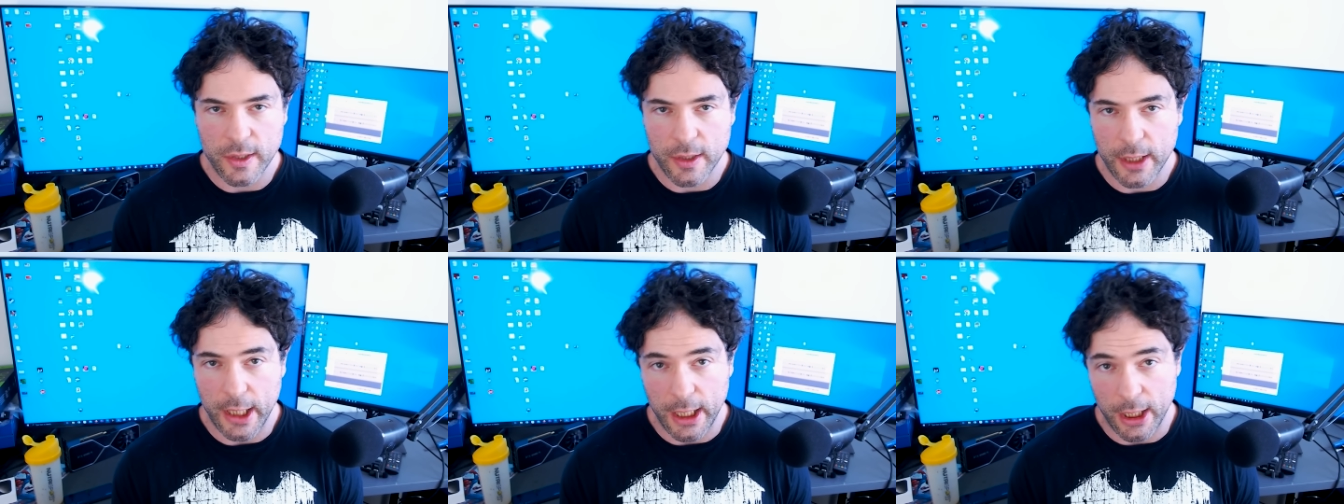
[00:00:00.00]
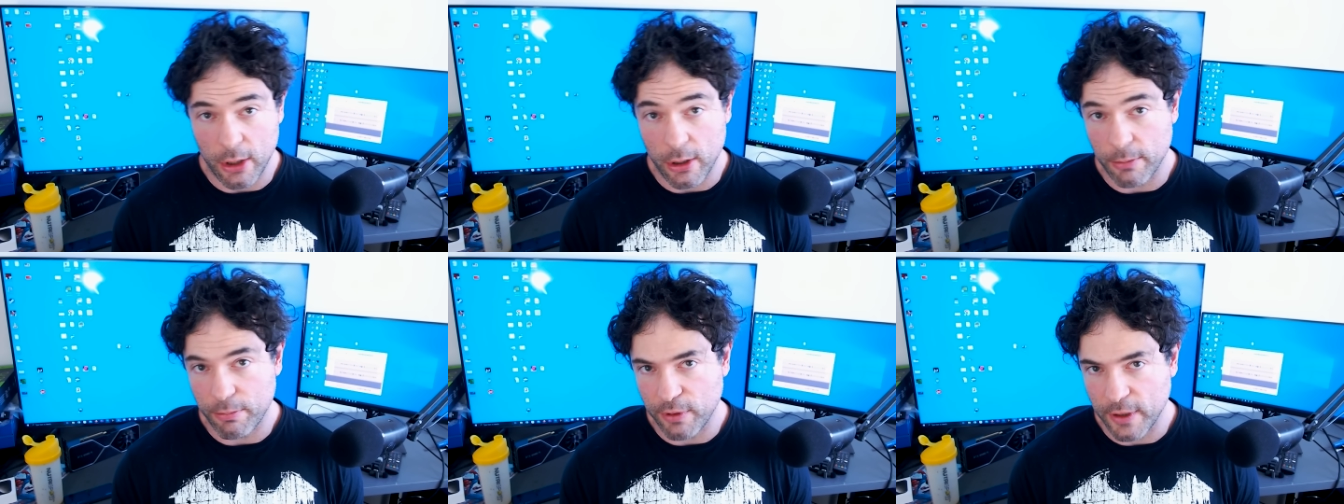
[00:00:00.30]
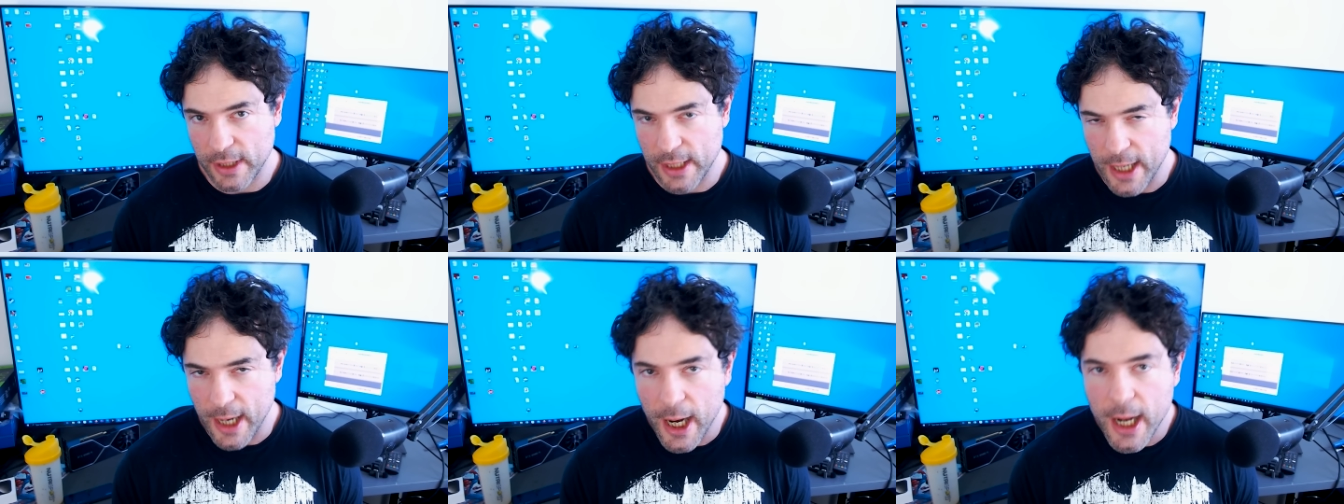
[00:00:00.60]
and they are
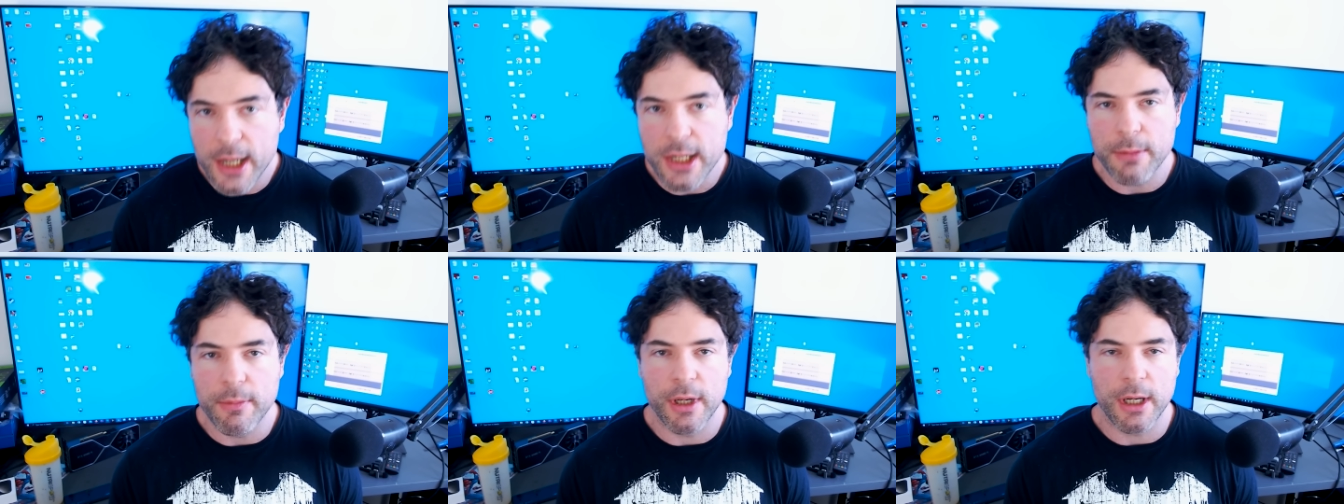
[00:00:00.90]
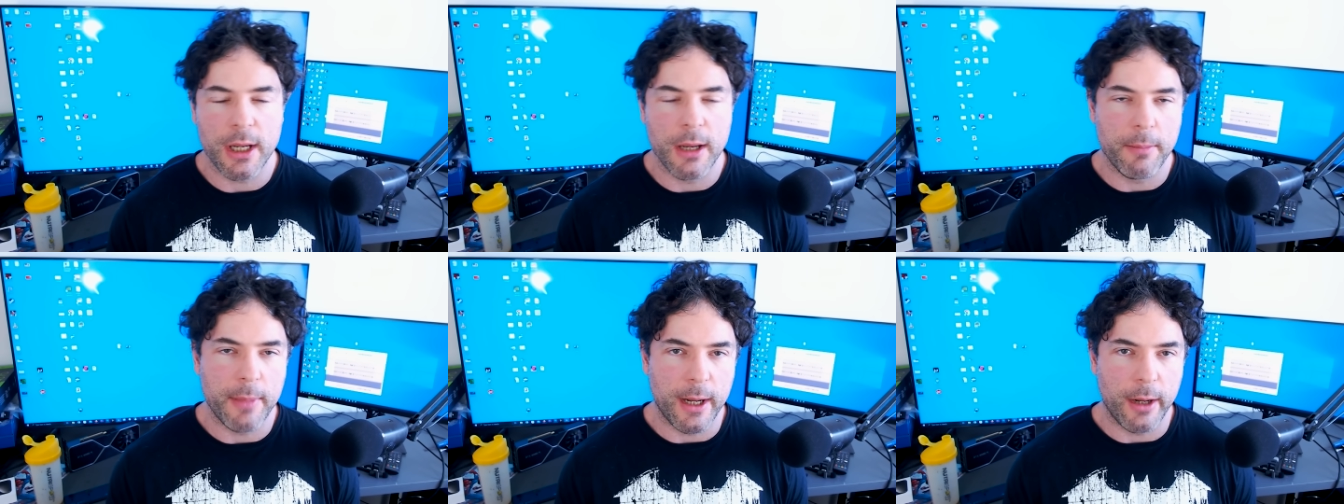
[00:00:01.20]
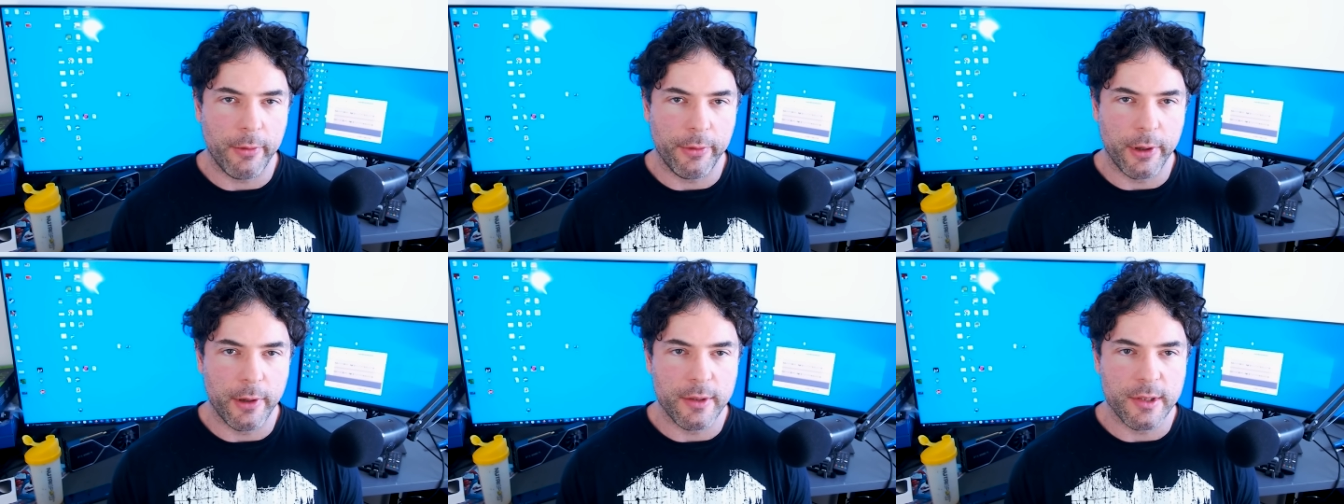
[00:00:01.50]
pretty adamant
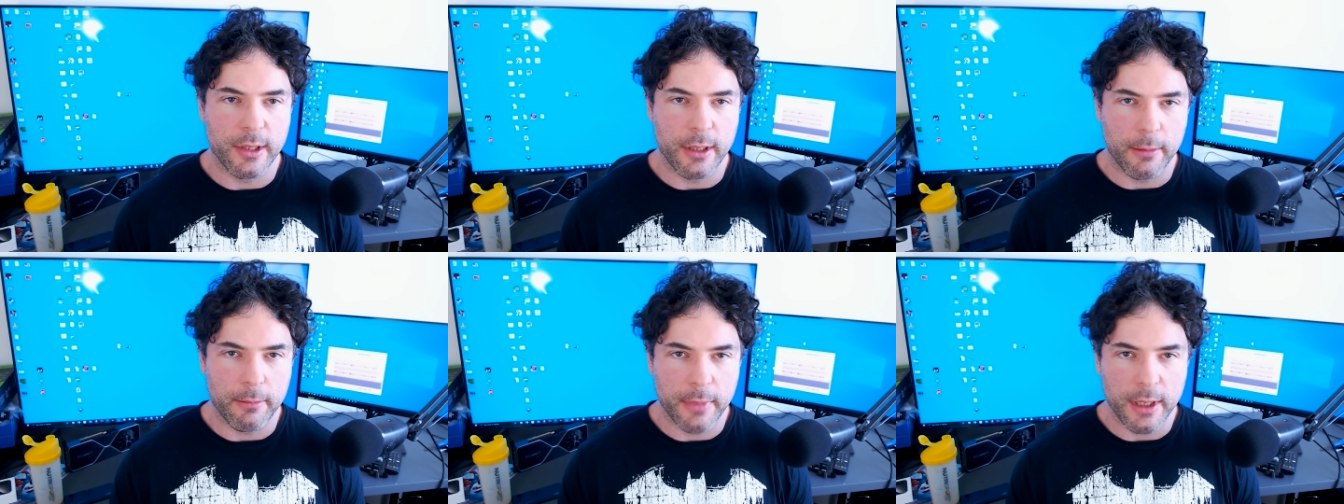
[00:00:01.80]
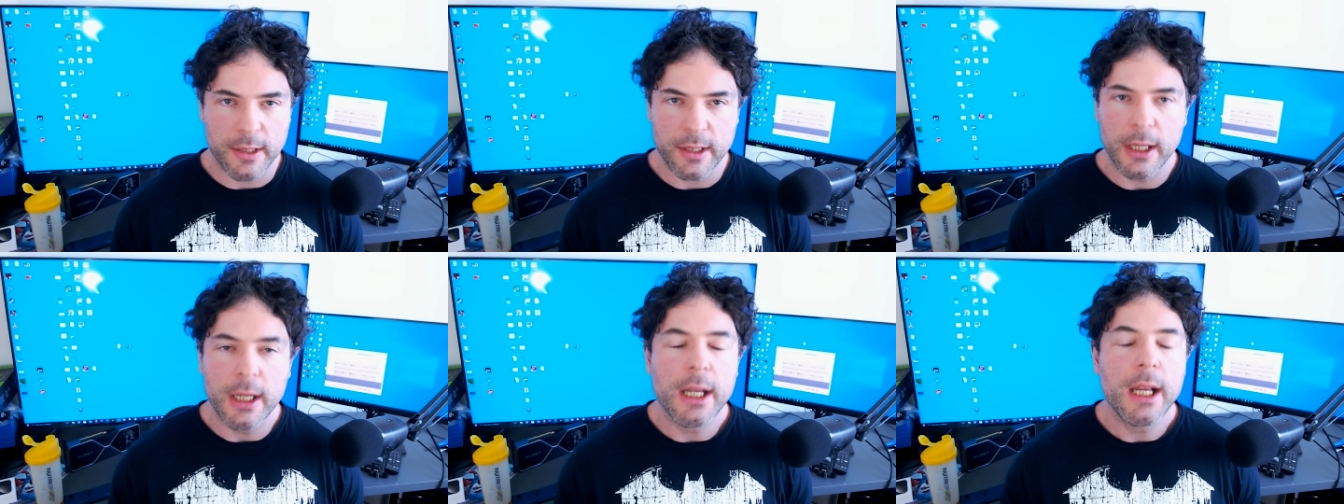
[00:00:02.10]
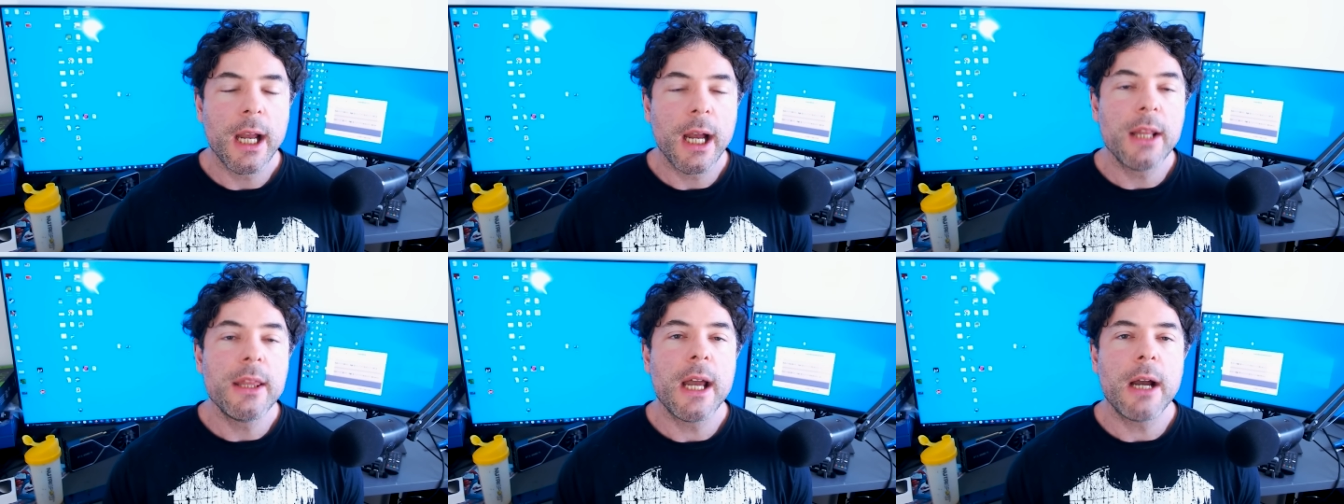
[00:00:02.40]
about those numbers,
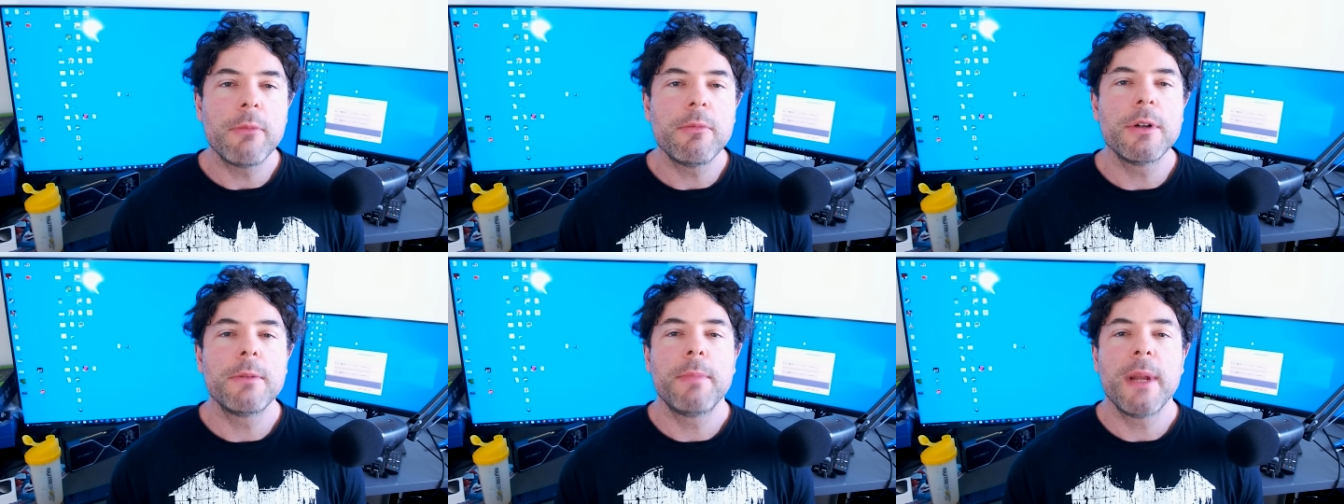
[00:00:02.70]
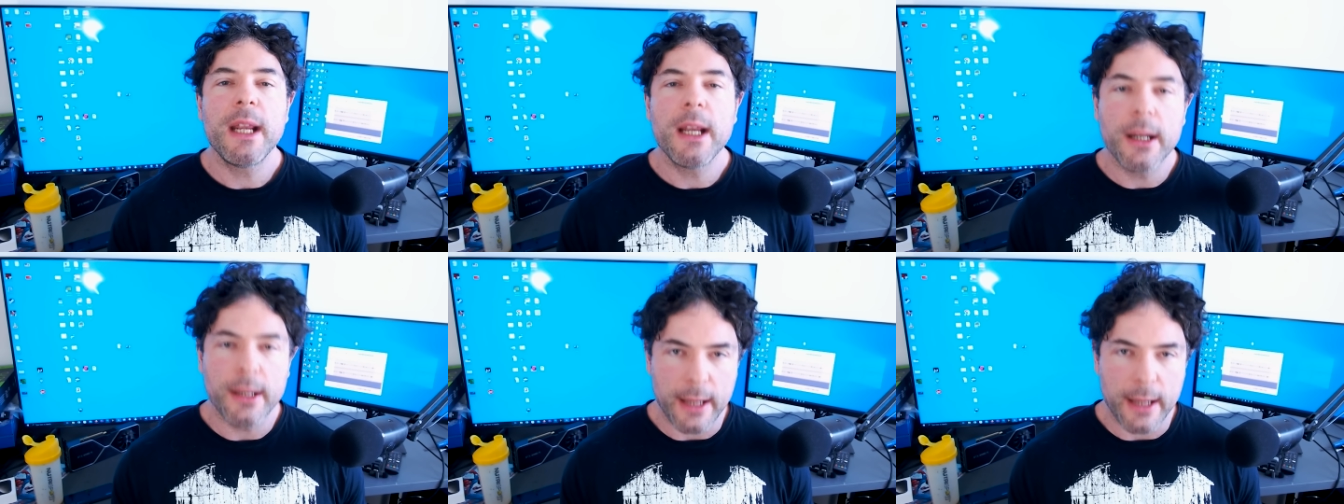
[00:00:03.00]
and that would be